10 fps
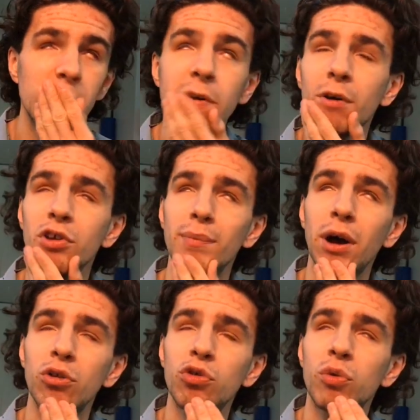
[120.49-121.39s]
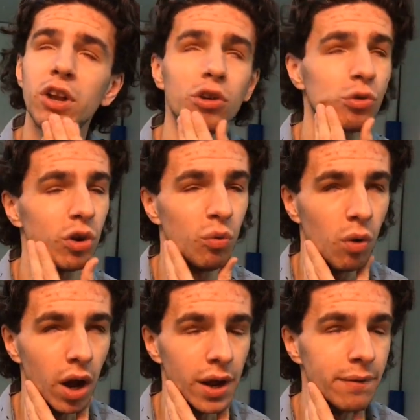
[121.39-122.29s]
when I was about 20 or
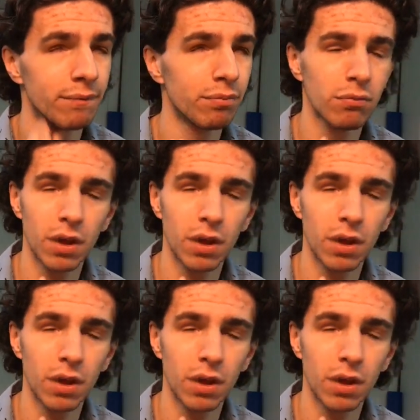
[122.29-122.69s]
21.